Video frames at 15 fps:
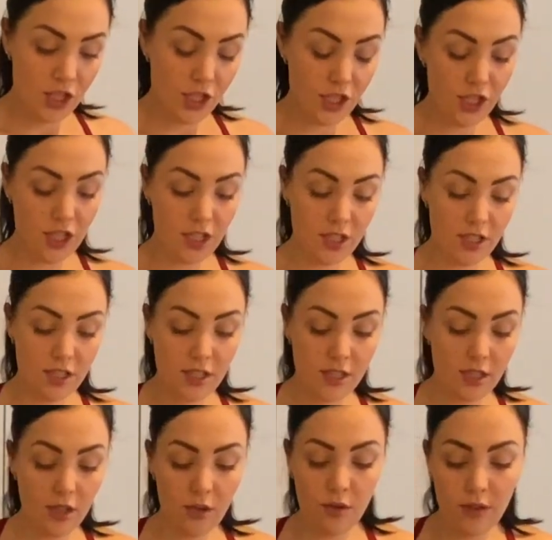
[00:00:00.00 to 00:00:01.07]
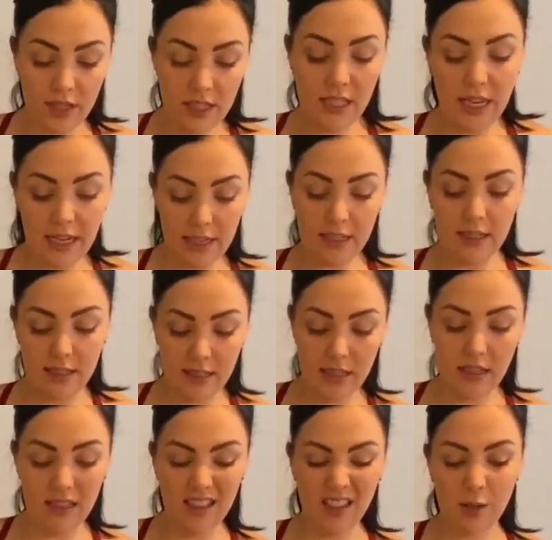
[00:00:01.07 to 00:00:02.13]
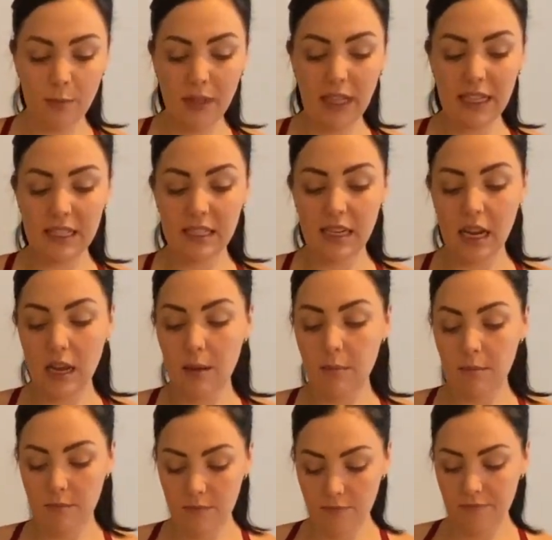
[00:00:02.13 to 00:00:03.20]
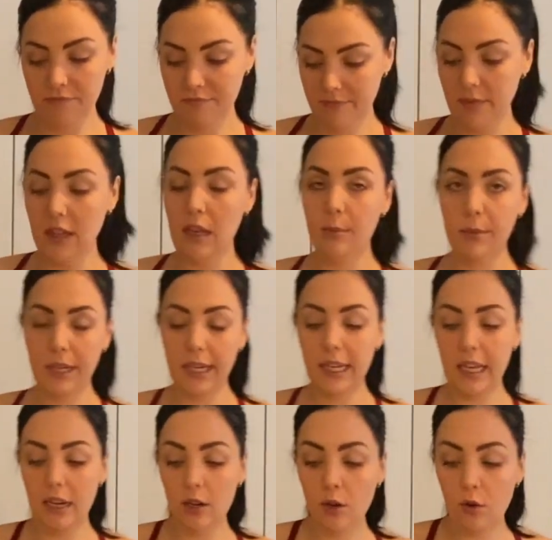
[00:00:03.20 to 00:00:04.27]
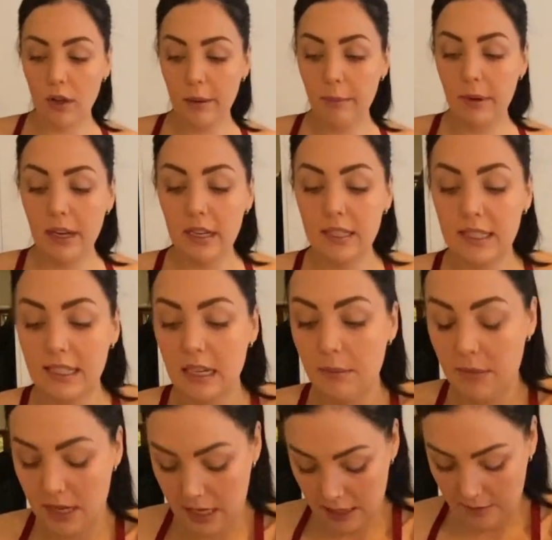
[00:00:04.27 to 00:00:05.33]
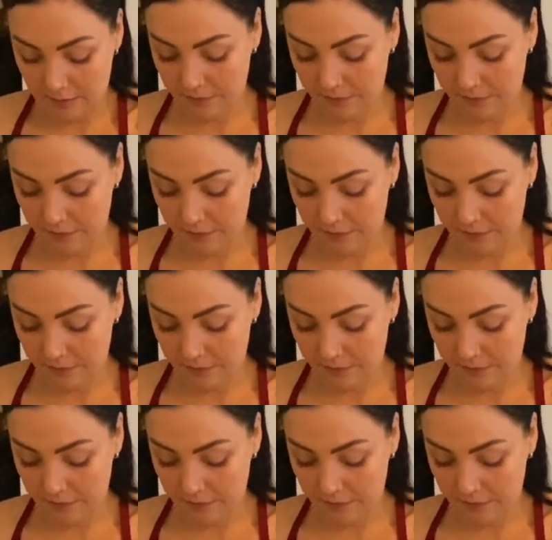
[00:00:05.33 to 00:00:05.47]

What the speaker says: just so it takes a little bit less time. You can get it going by steaming it.